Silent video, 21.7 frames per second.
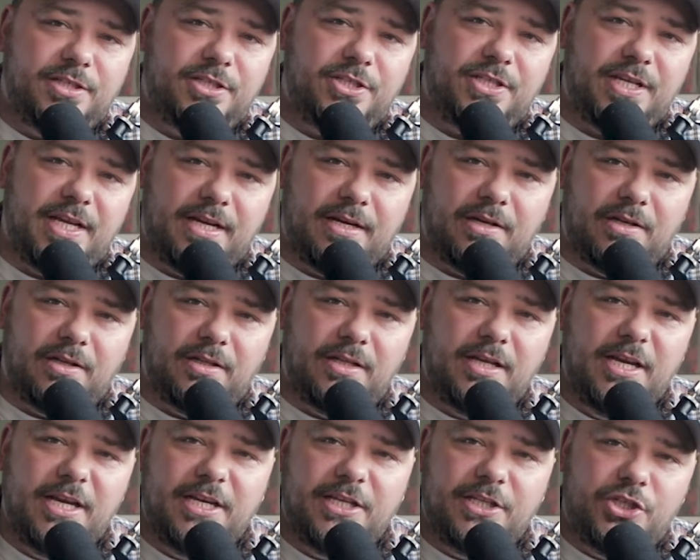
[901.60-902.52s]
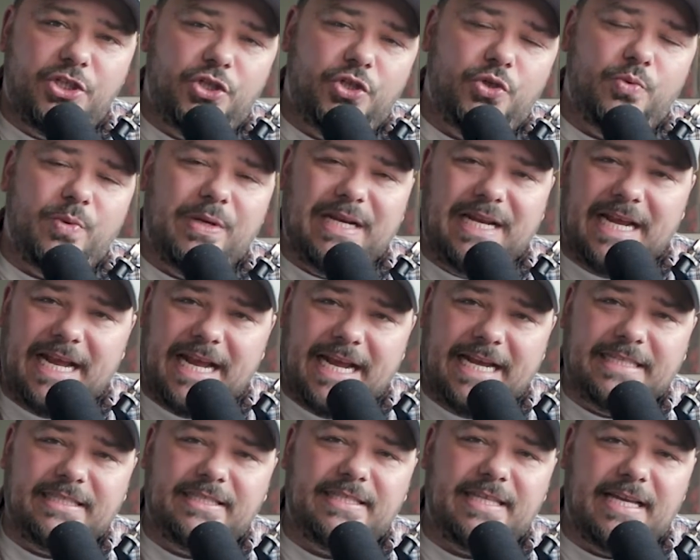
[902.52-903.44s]
or sell to
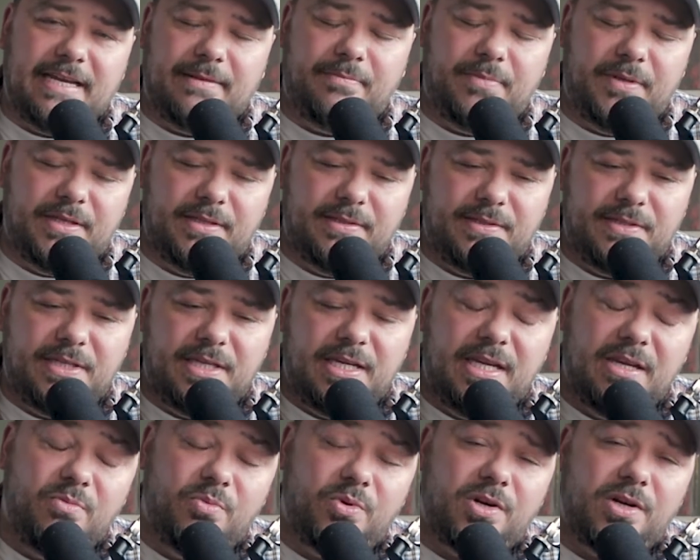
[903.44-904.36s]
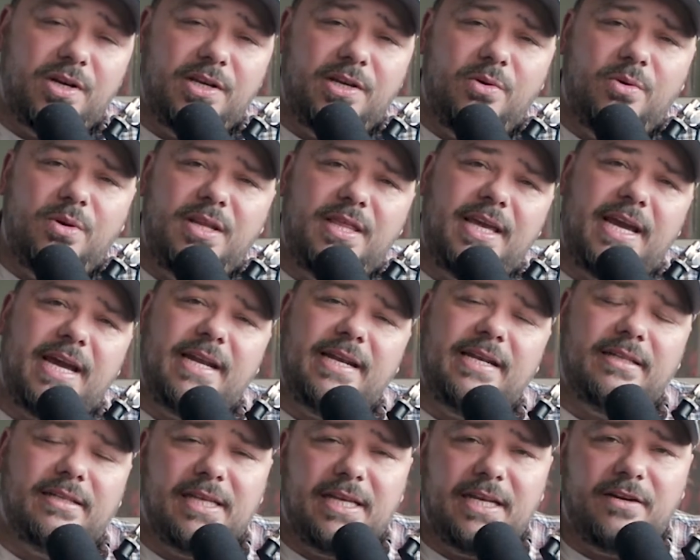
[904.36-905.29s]
enhance that PC. And we're going to go into
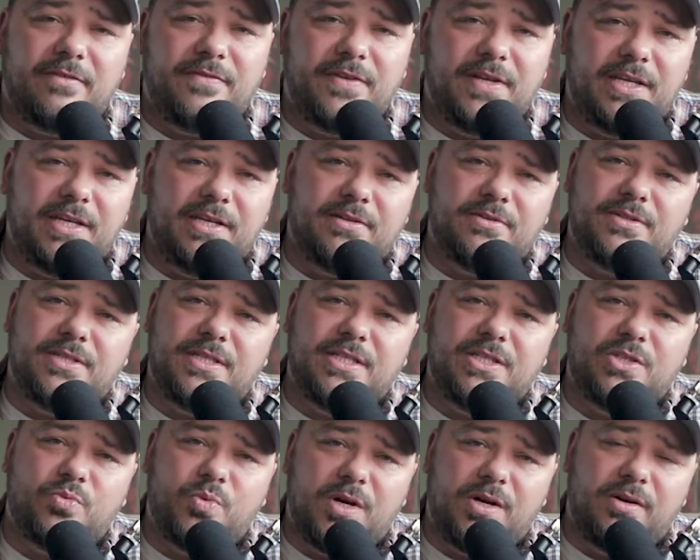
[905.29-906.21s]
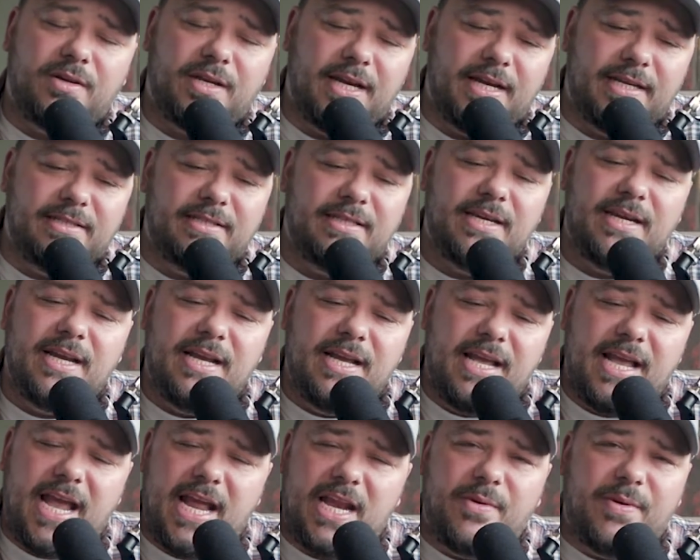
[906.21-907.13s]
that in later videos as well, guys.
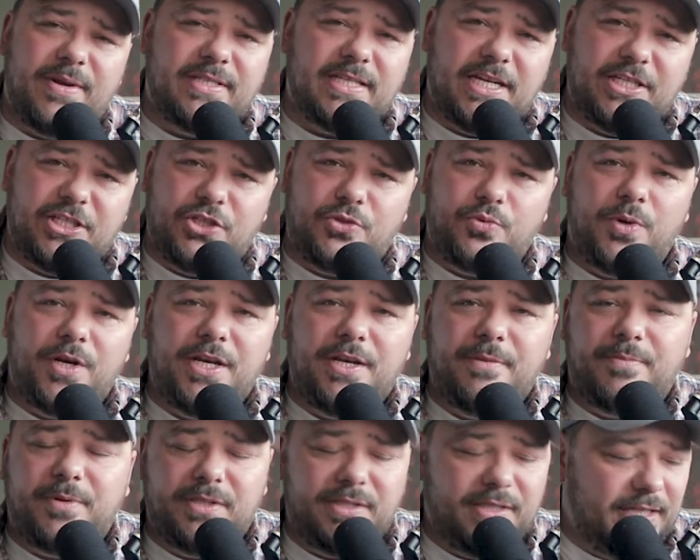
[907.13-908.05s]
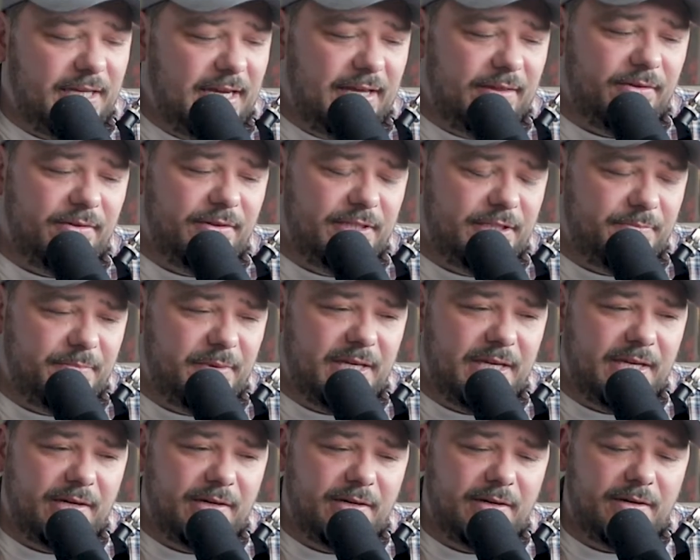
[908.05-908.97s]
Anyways, I just wanted to put together this
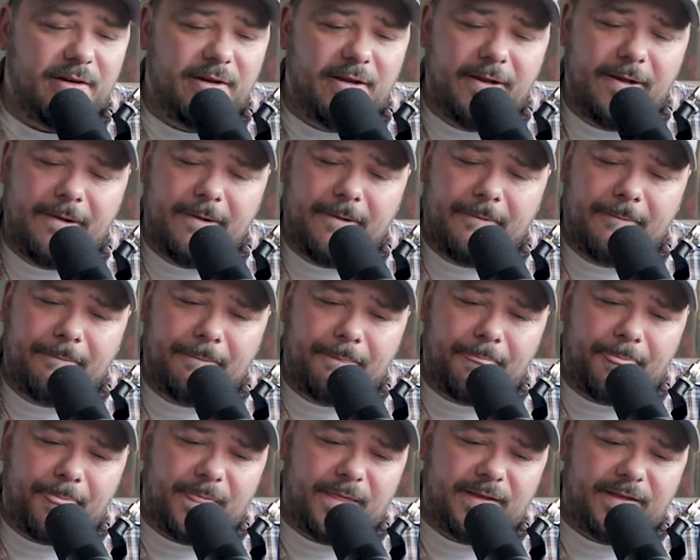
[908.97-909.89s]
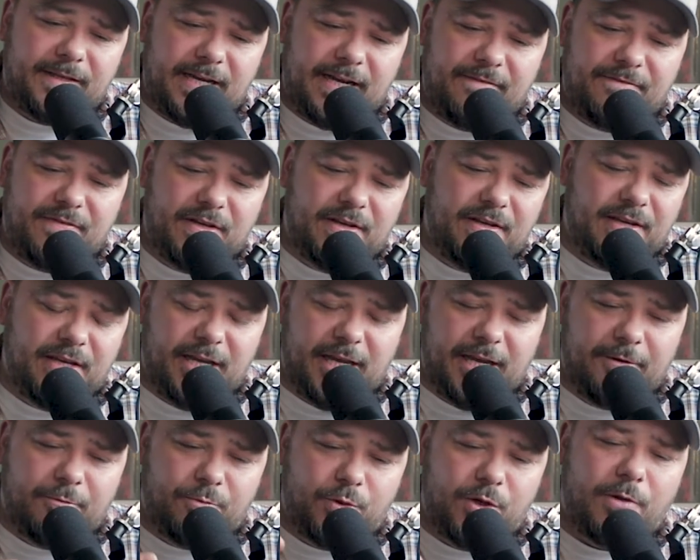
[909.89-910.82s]
beginner, kind of
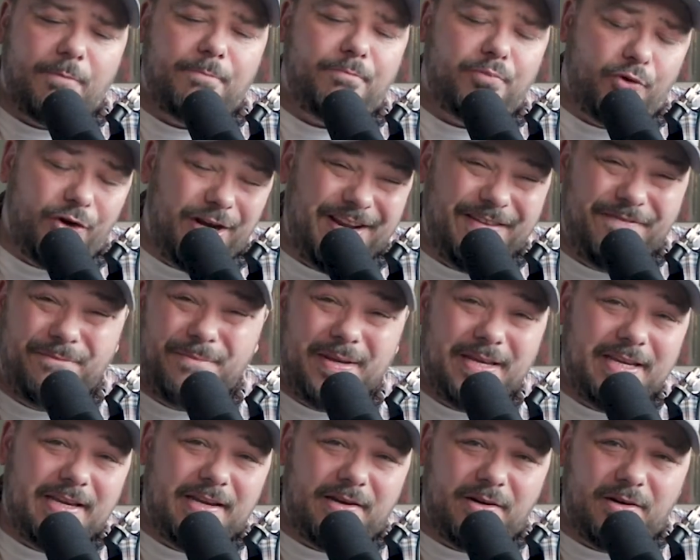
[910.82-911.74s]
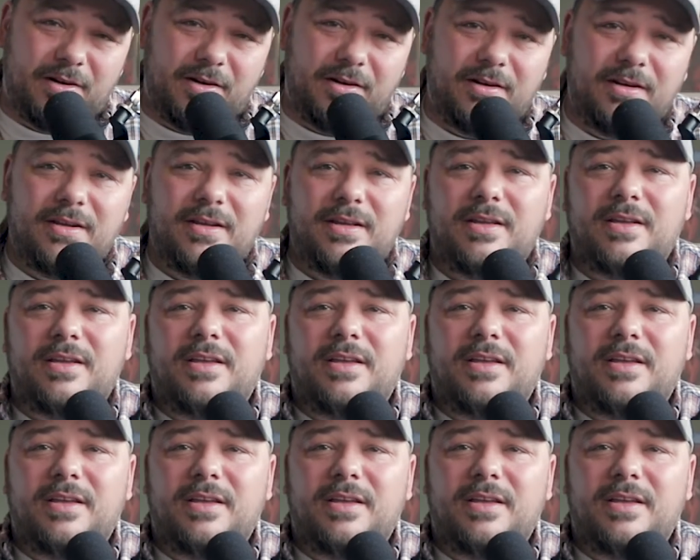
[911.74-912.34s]
a real brief beginner